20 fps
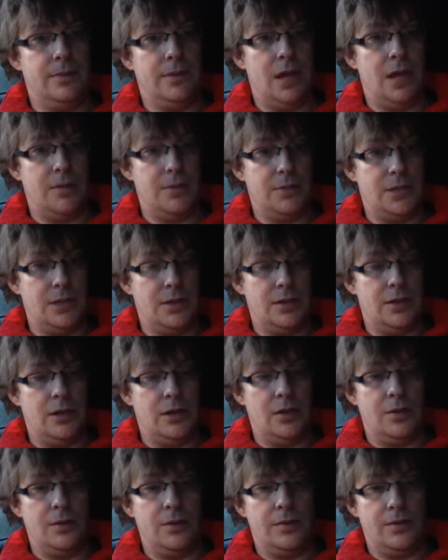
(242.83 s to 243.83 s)
up,
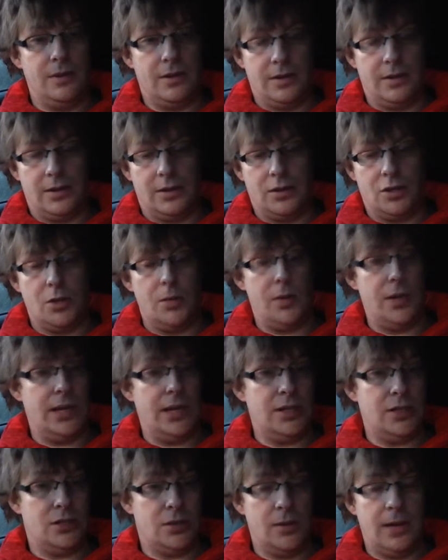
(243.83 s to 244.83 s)
tuning
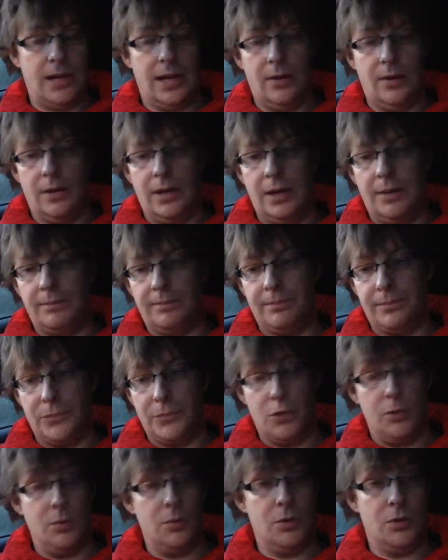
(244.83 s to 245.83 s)
into our
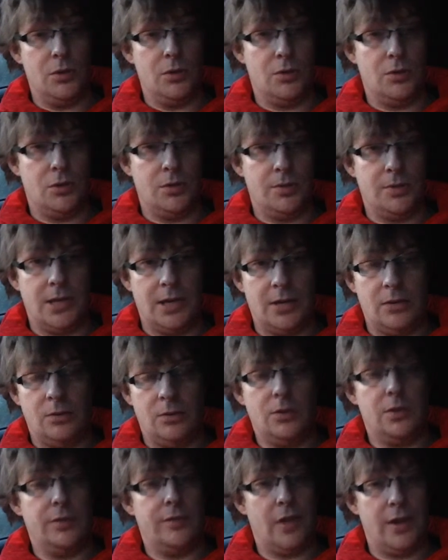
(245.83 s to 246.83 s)
new YouTube
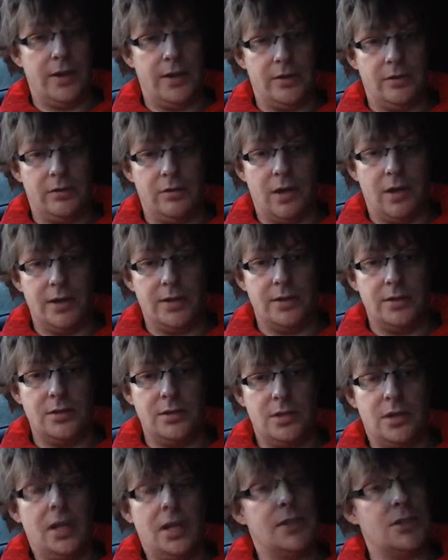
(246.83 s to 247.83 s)
channel, Divided Horizons.